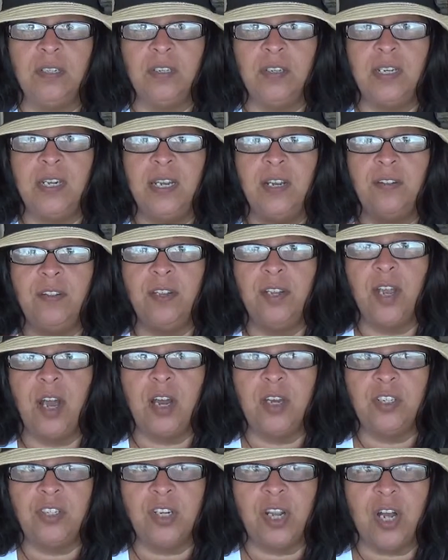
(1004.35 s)
You can hear the
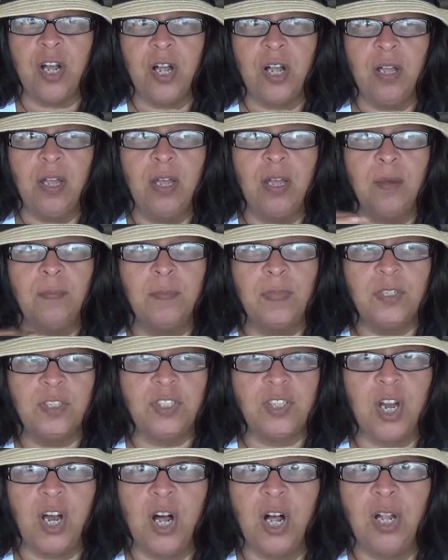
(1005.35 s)
Yasha,
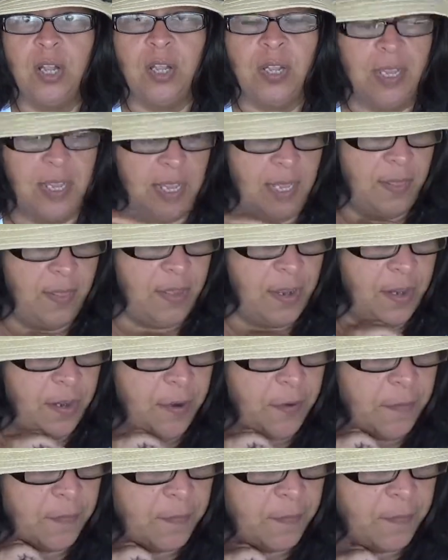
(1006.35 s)
mashal in there.